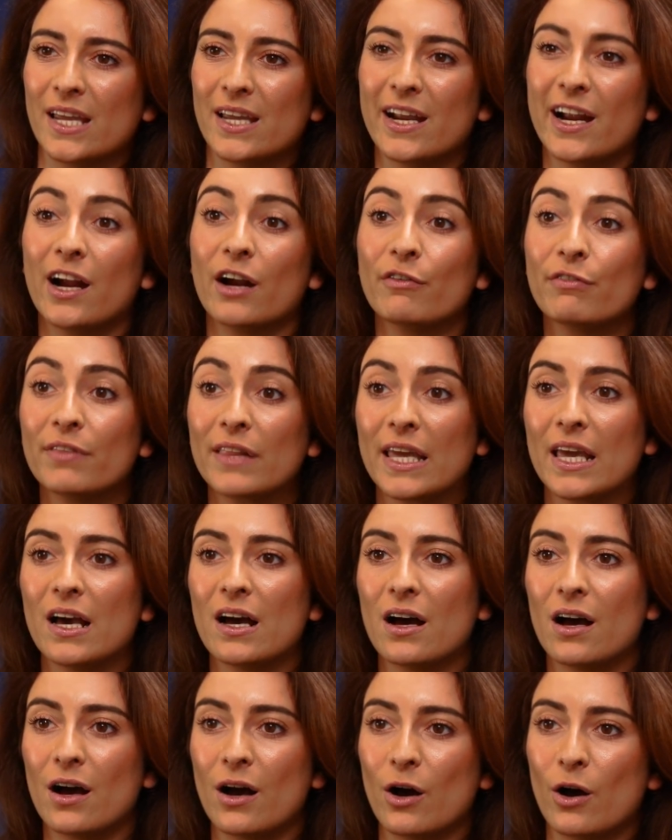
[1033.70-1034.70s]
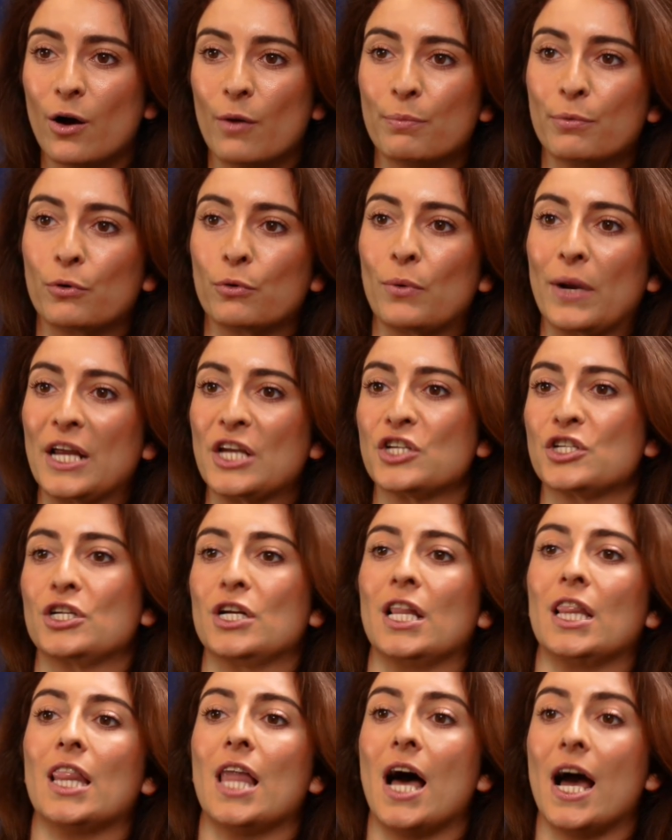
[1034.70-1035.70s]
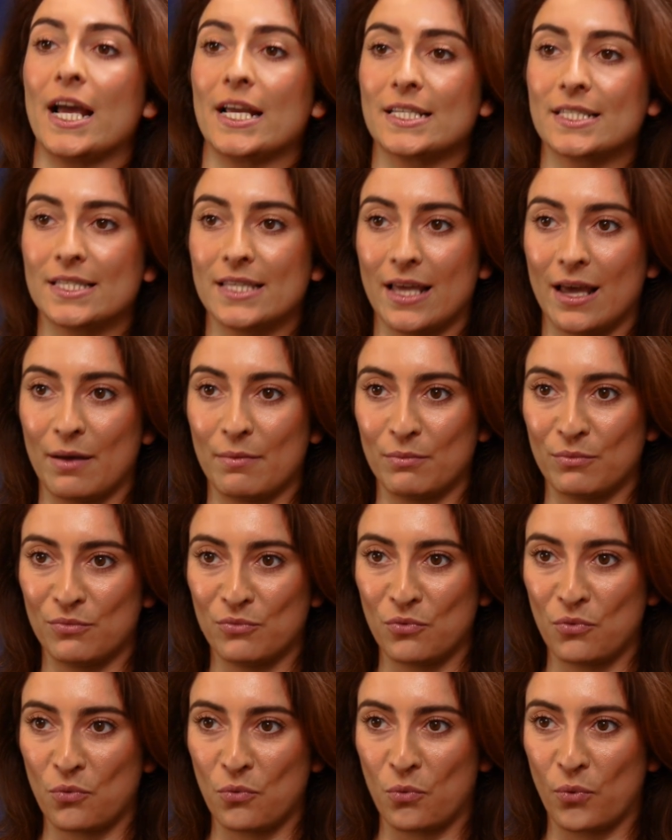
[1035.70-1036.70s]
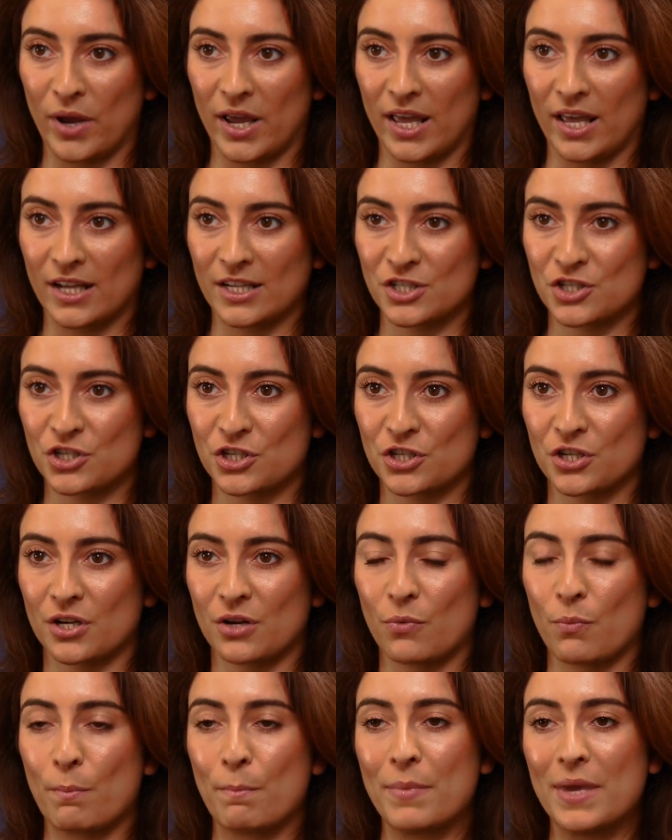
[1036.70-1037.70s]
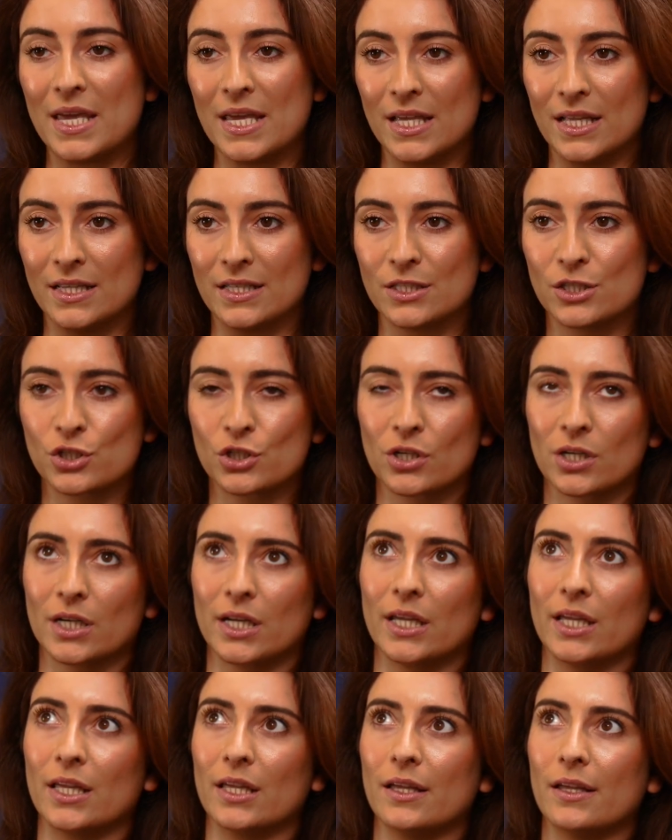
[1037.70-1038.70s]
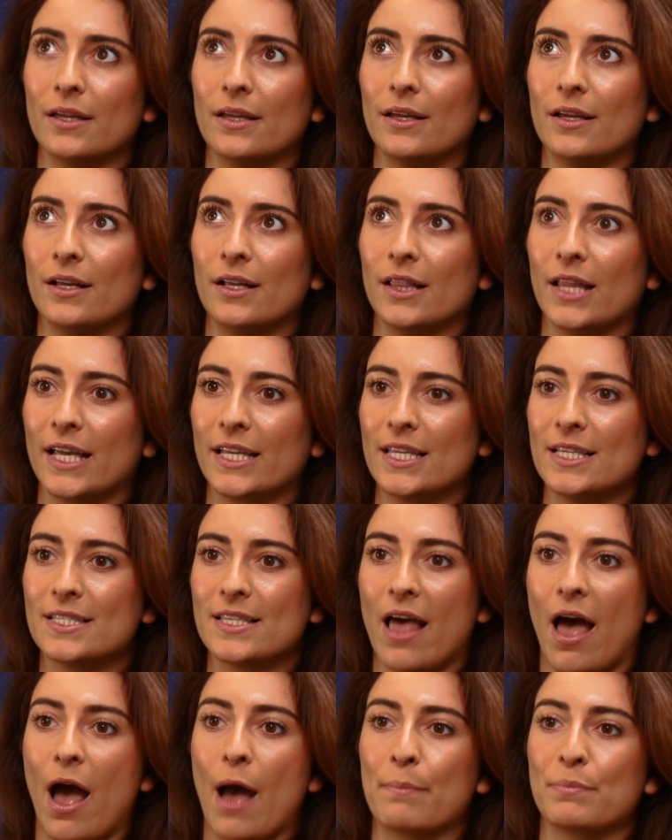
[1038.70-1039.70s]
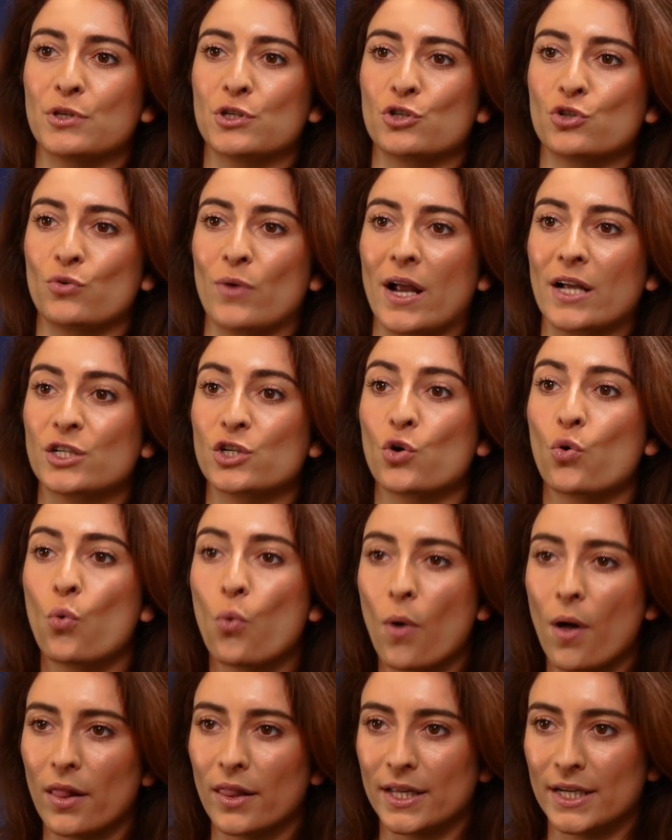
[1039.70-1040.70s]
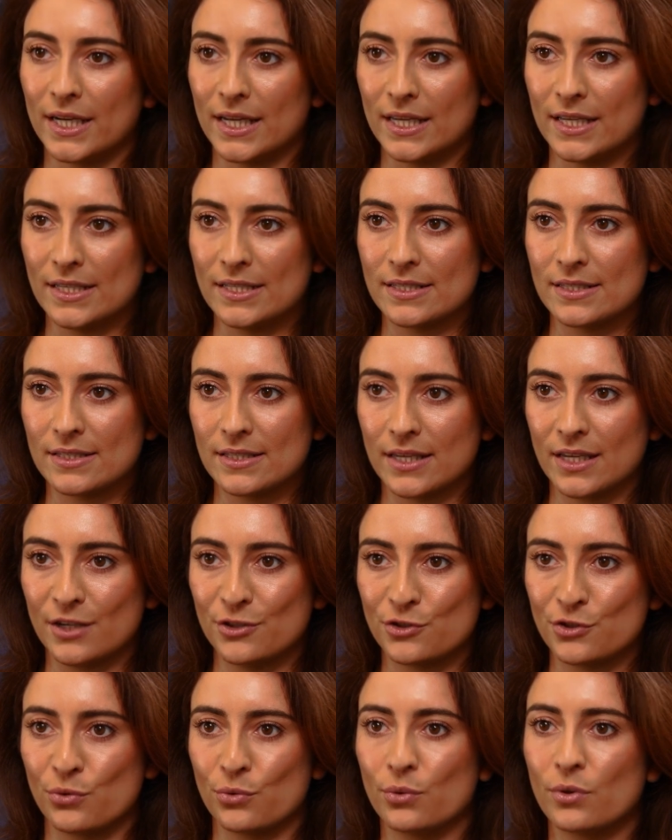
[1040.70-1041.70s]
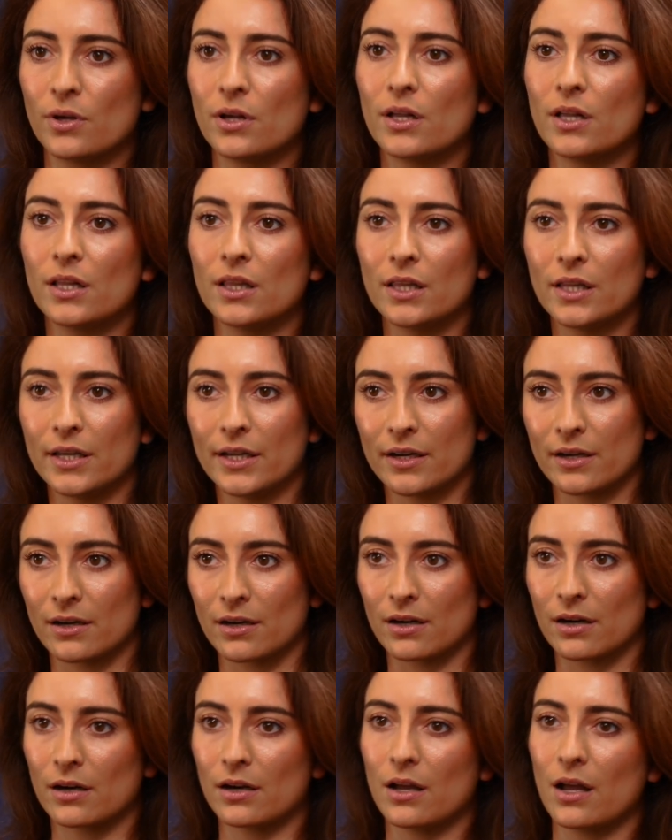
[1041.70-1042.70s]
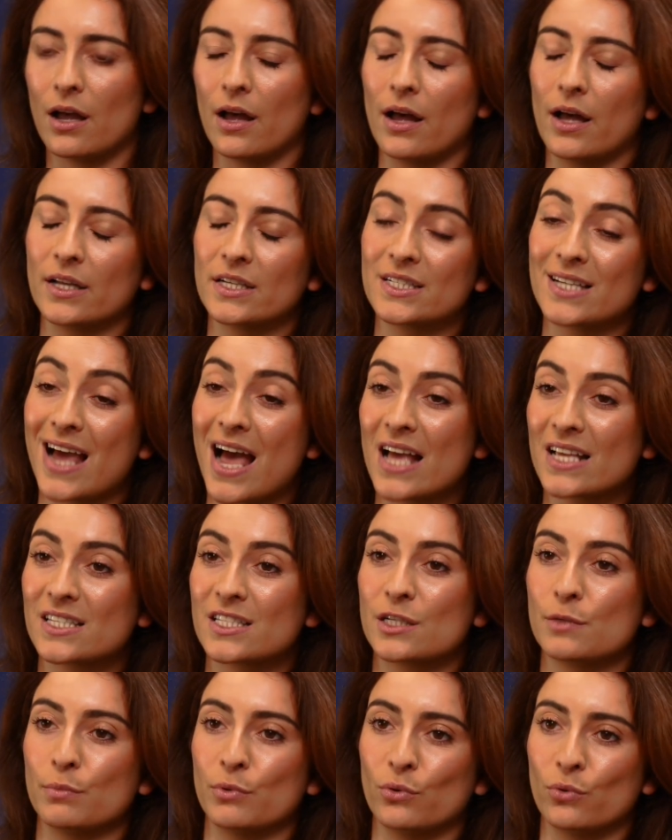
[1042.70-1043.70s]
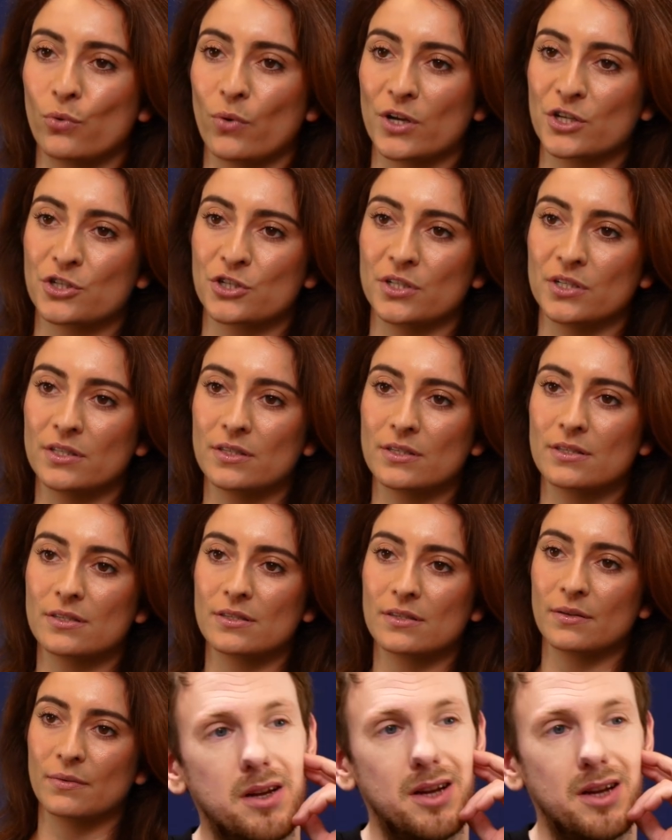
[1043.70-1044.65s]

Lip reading: carefully operationalize them, which means turning like these abstract qualities into clear, testable questions.